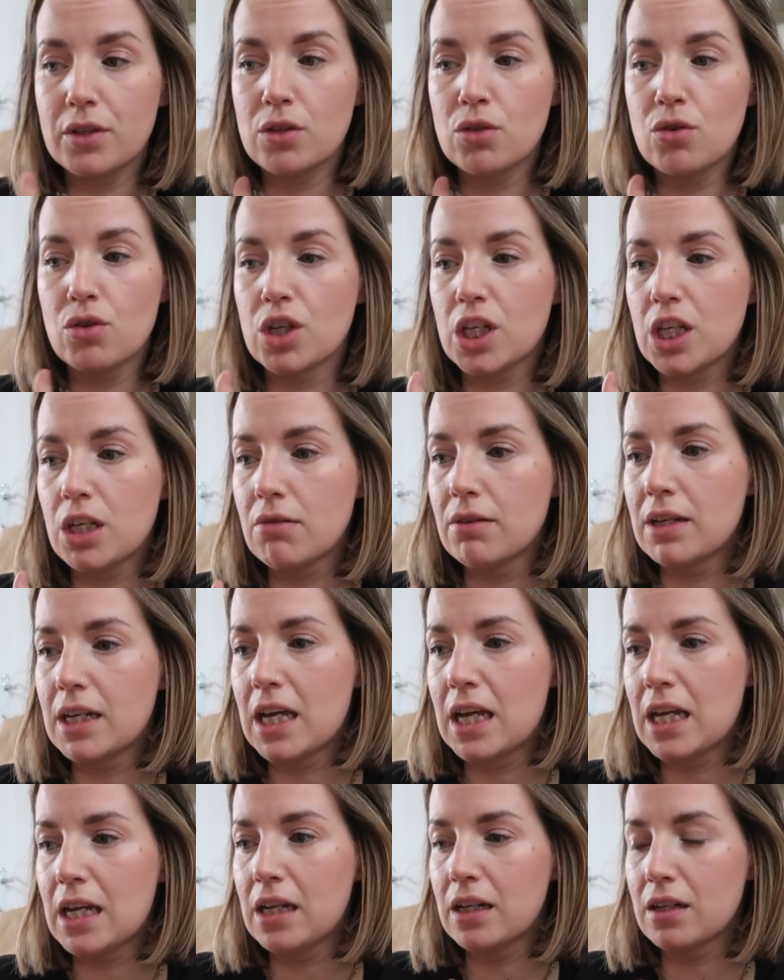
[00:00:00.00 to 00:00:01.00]
not a
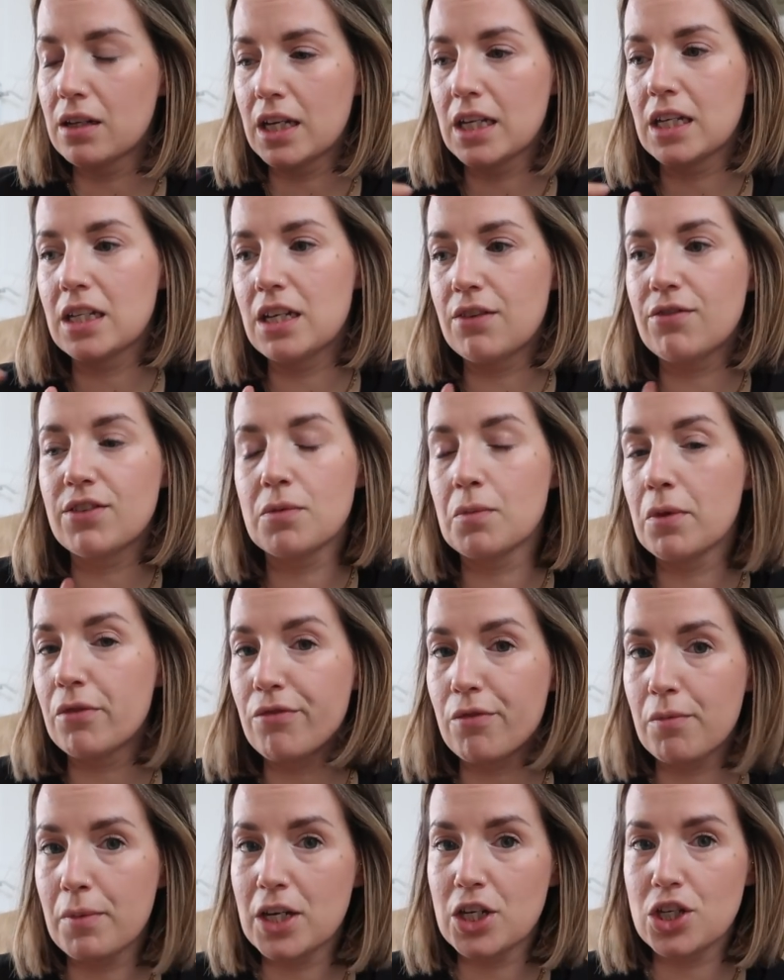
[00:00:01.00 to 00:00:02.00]
Q&A, like give some
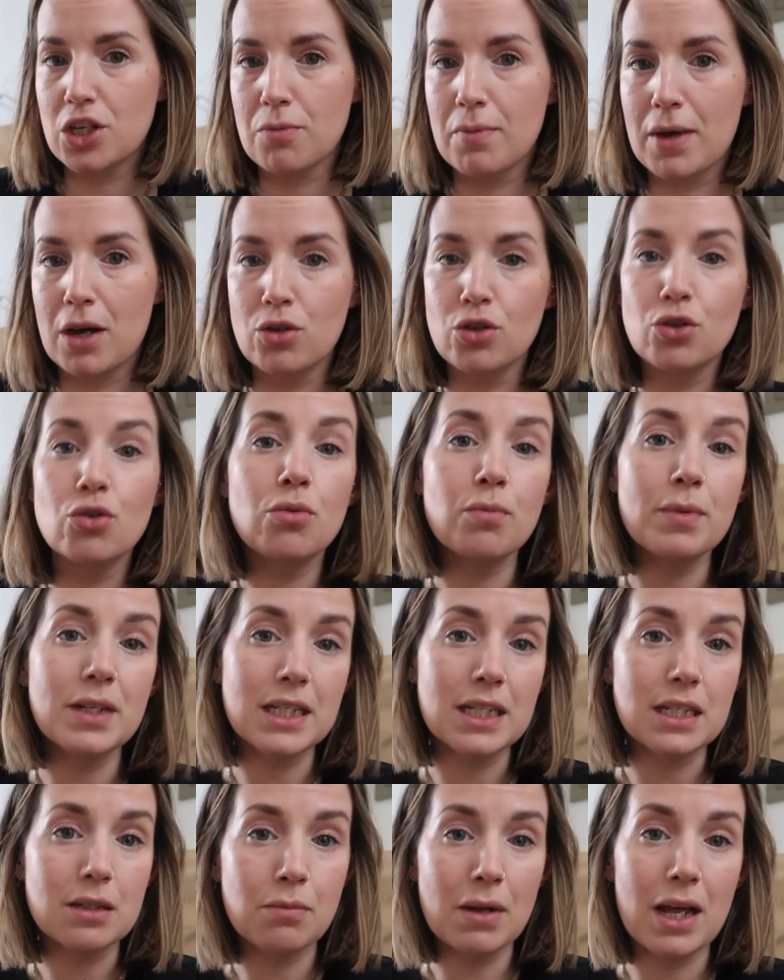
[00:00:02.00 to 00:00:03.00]
information about your
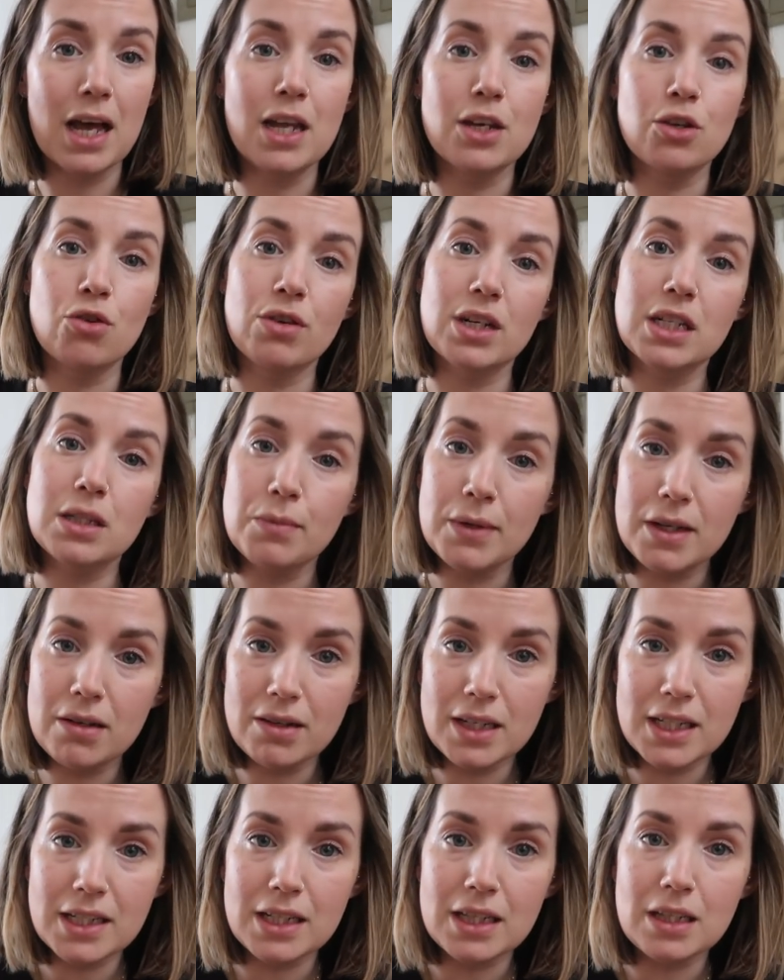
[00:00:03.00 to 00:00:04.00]
business plan, your
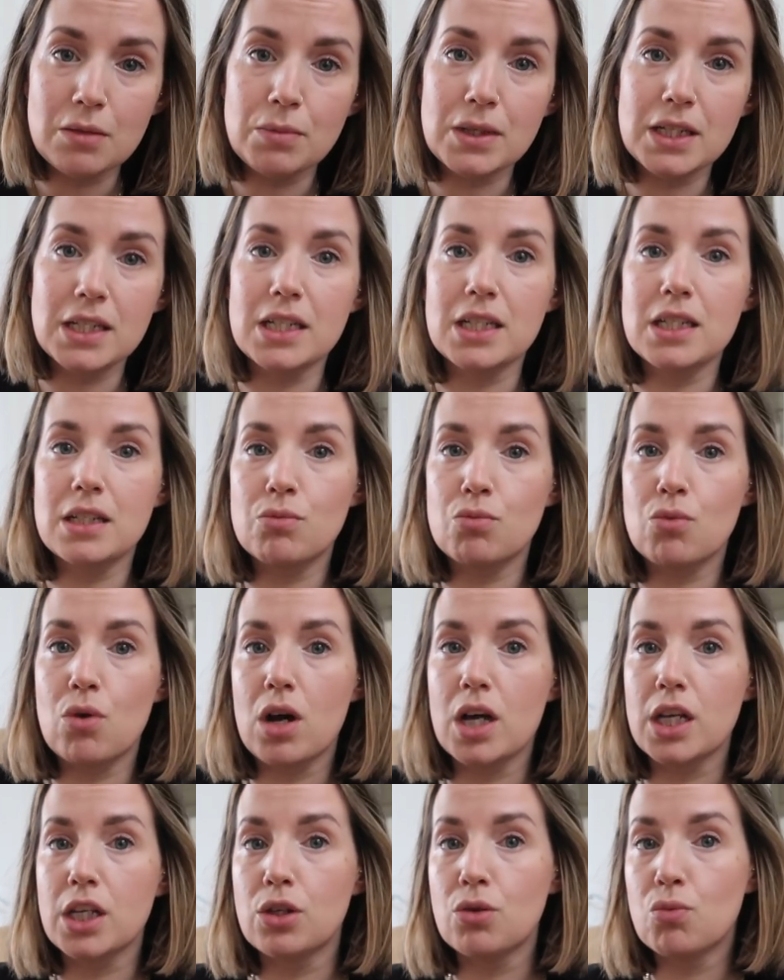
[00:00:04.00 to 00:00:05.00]
experience in the business,
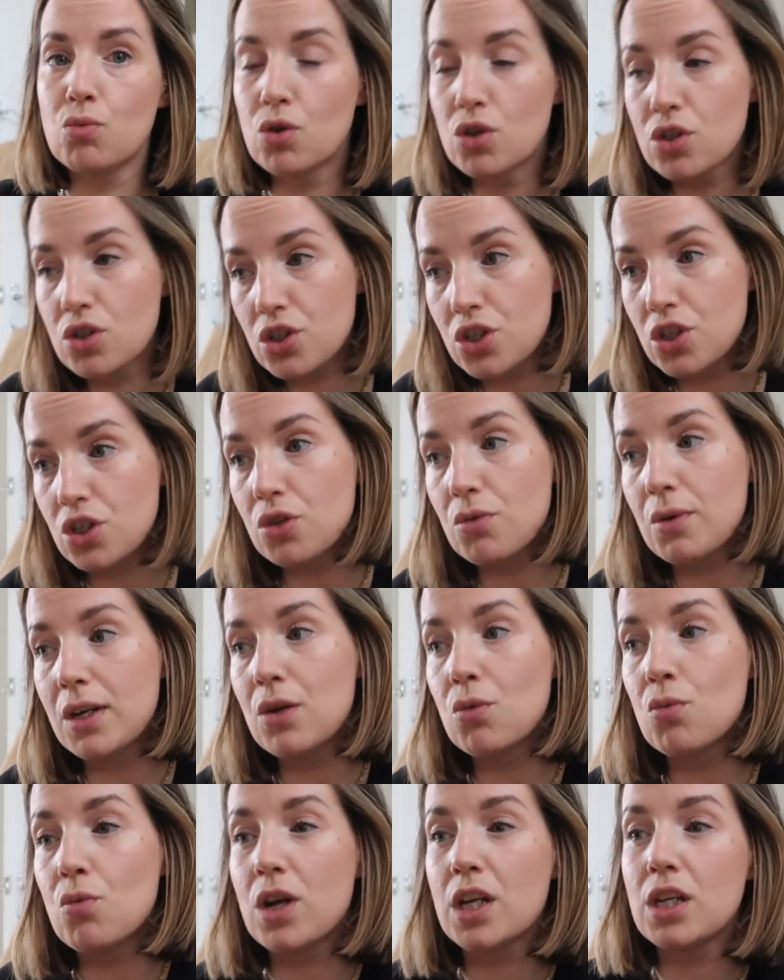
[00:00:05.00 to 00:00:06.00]
why you want to do
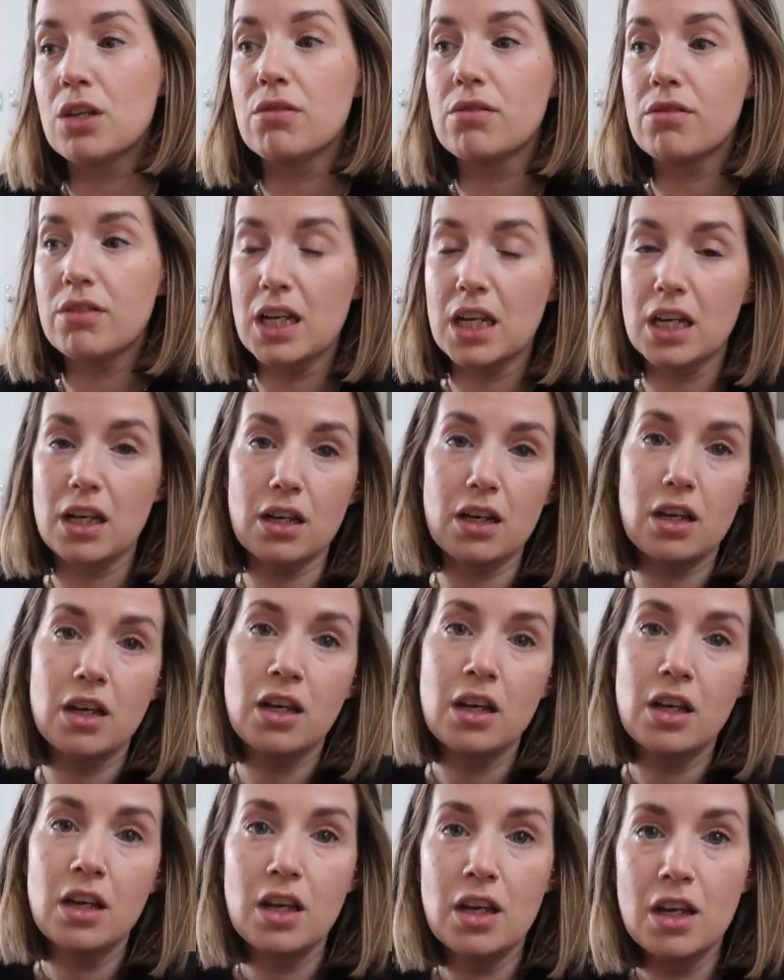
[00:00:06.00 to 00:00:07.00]
it, why you think
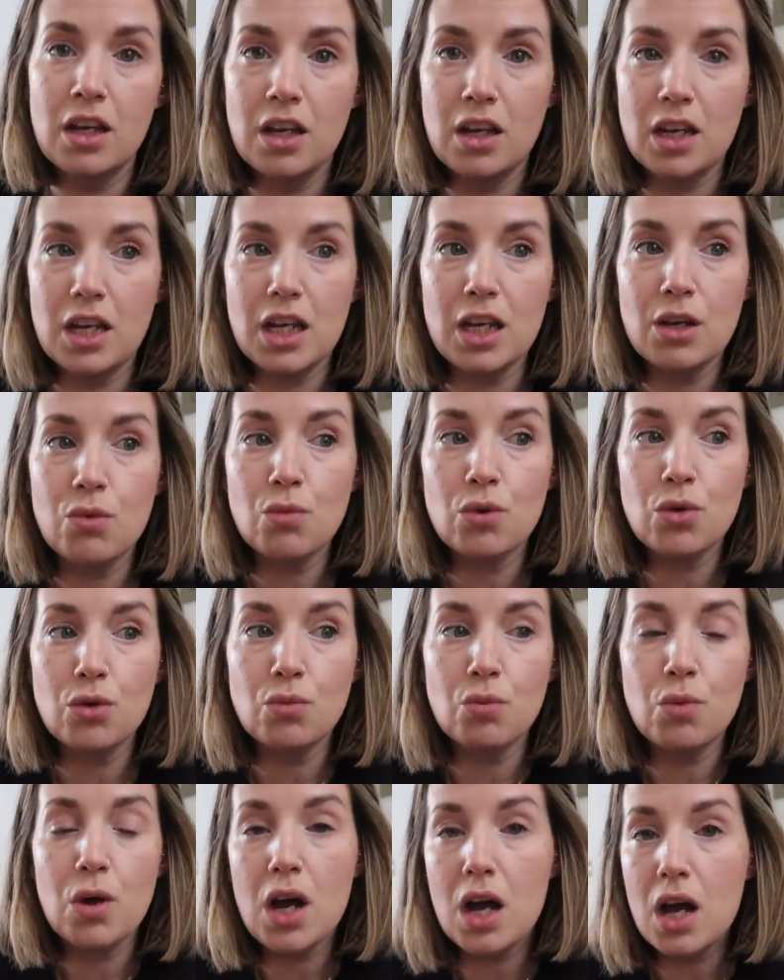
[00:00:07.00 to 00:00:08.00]
it will
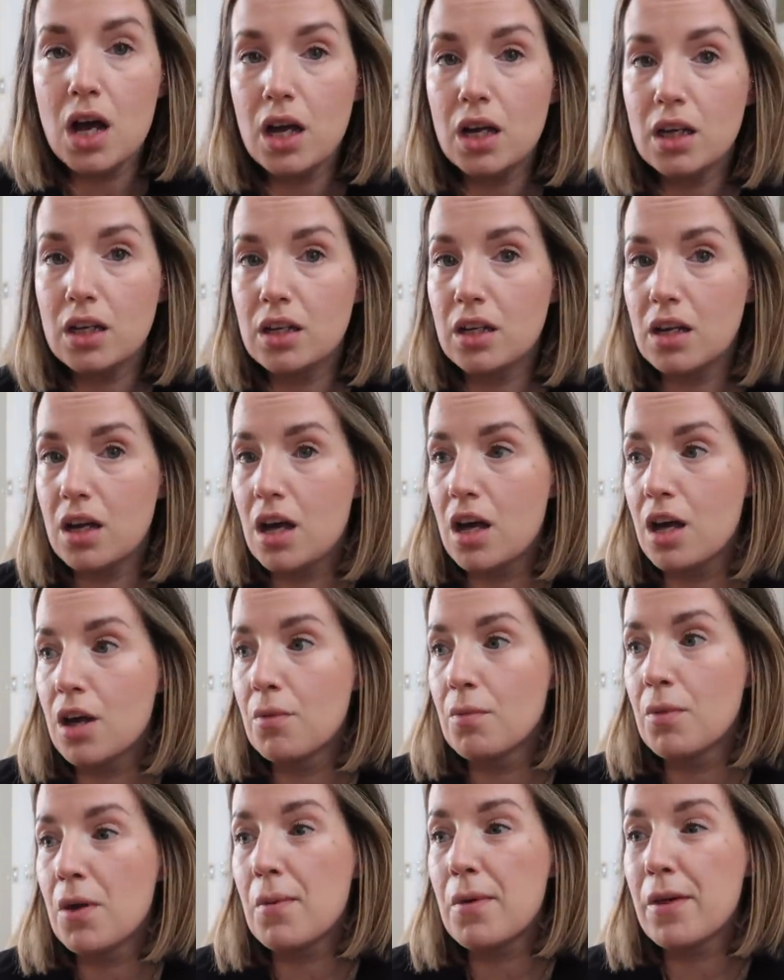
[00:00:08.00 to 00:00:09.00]
work,
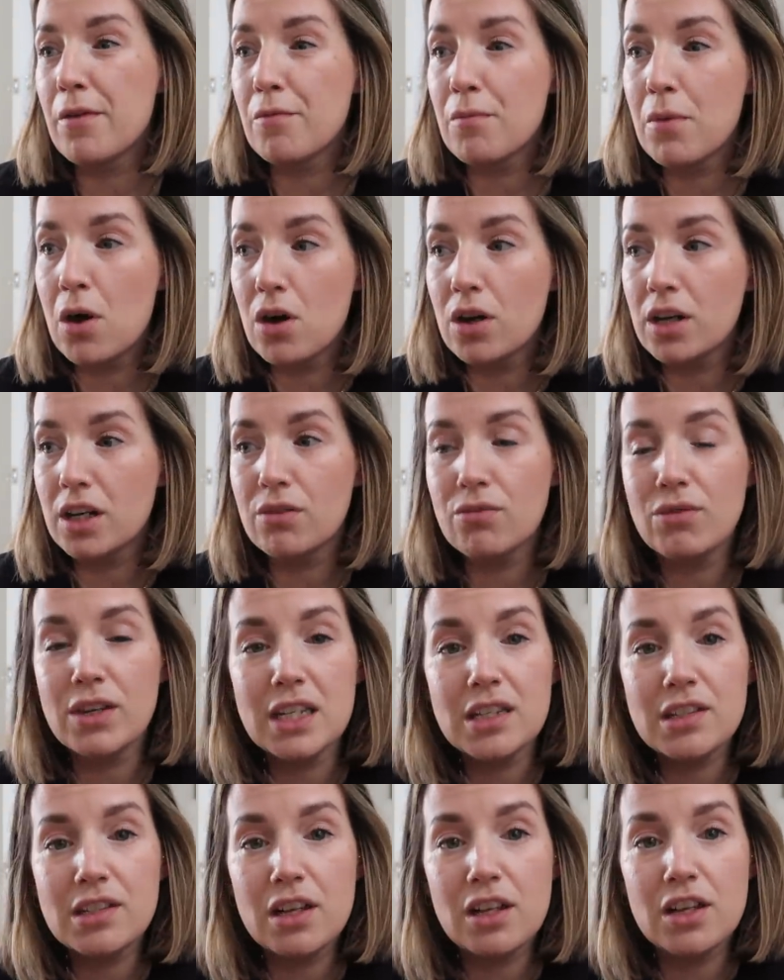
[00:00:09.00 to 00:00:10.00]
a bit of market
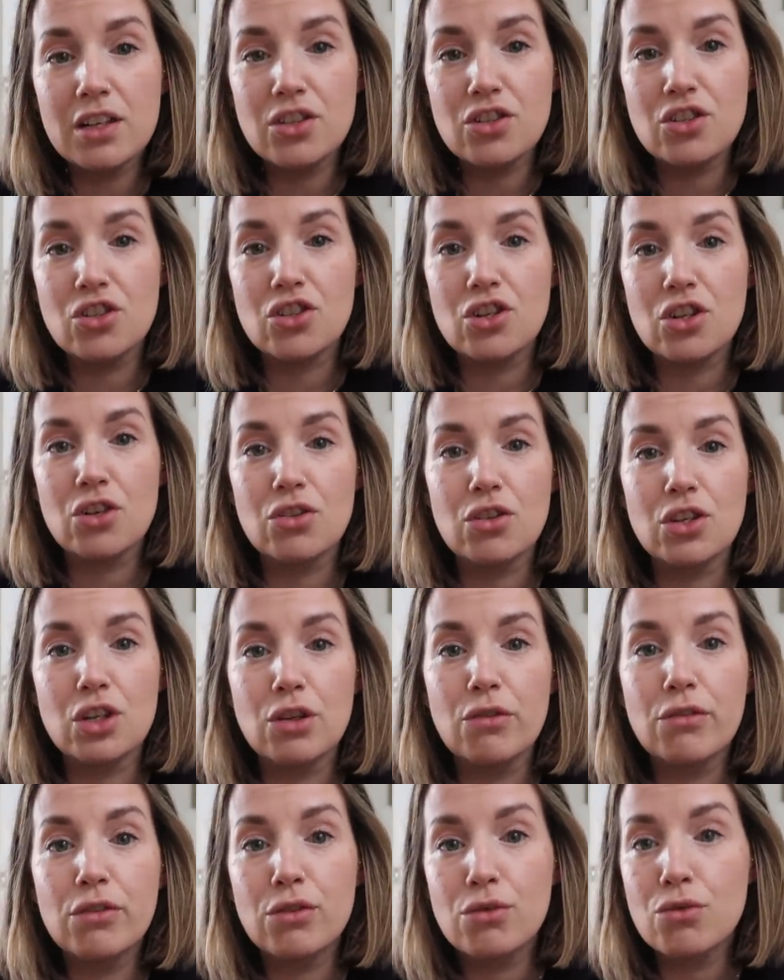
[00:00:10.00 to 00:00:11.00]
research to show that
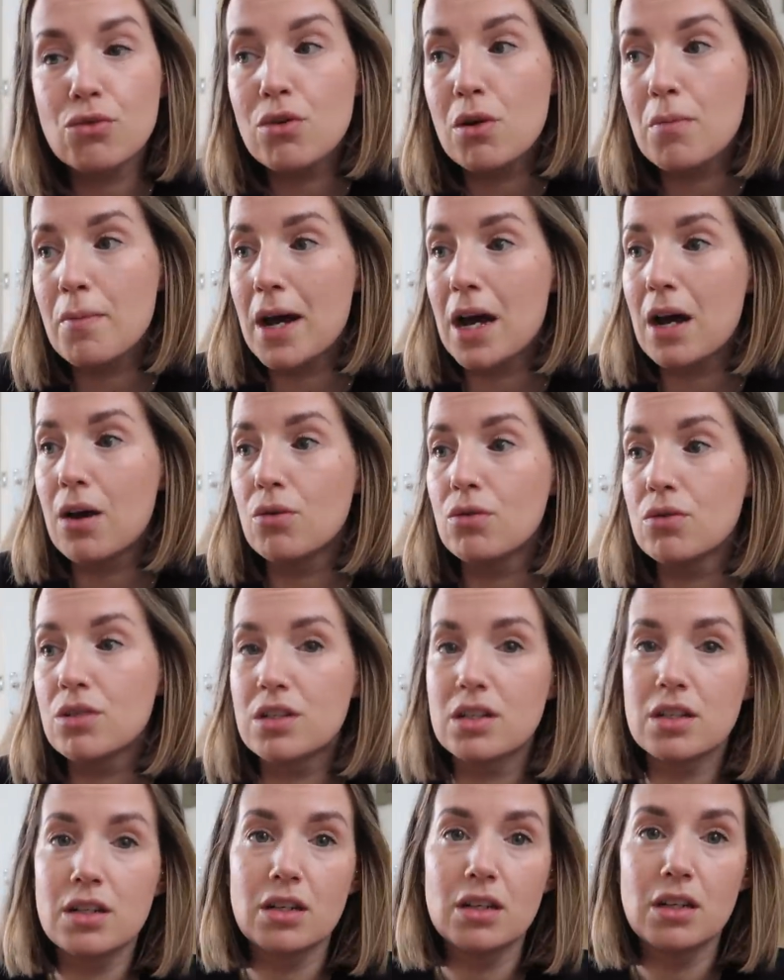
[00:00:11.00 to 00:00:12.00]
you've thought
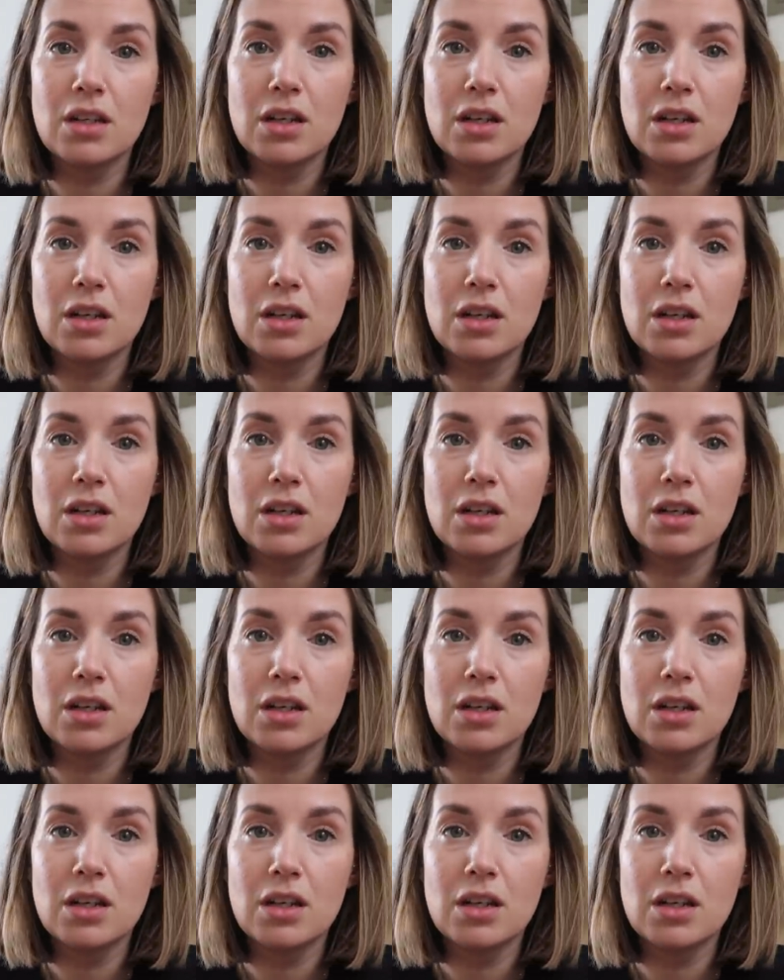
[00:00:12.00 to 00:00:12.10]
about